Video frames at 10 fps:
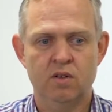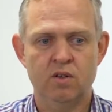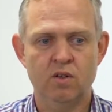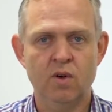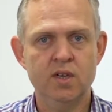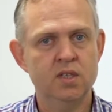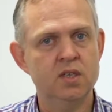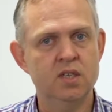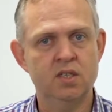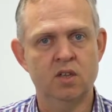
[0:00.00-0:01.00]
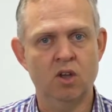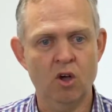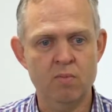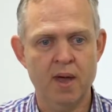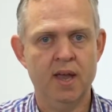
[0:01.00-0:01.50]
you actually need to
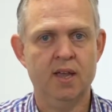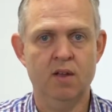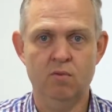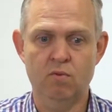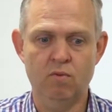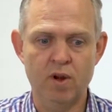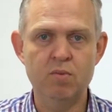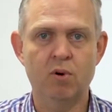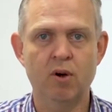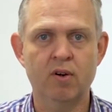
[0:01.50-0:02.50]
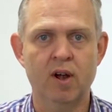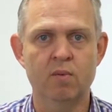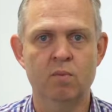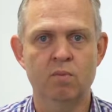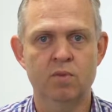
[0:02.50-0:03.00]
go back and
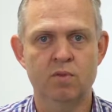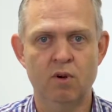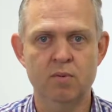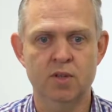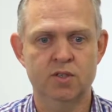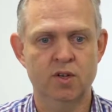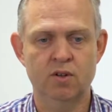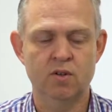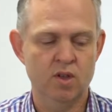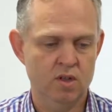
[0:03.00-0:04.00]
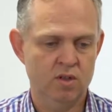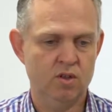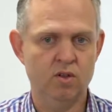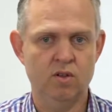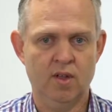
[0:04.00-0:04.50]
reprogram the robot. So
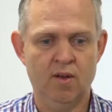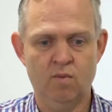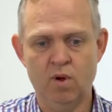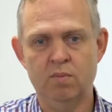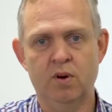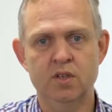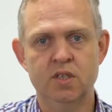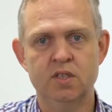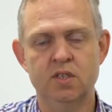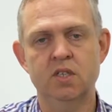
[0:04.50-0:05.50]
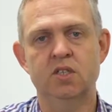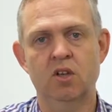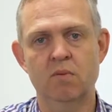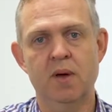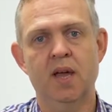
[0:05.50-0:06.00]
you have one process, you need to
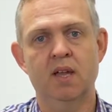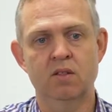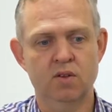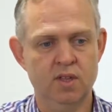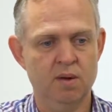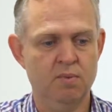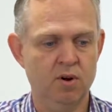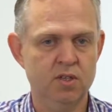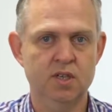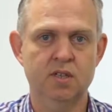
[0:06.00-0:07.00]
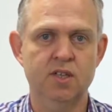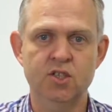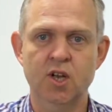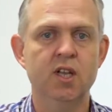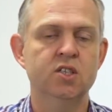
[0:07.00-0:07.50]
go back and look at that process and
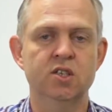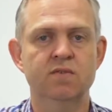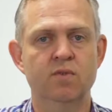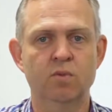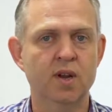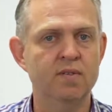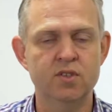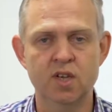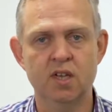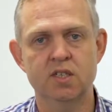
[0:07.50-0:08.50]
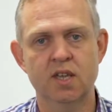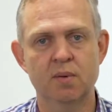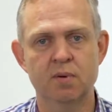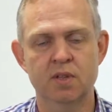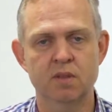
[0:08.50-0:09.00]
change it for whatever changes
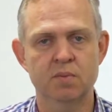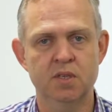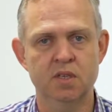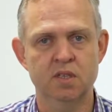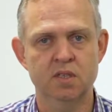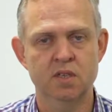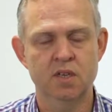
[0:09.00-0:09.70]
happen in the business.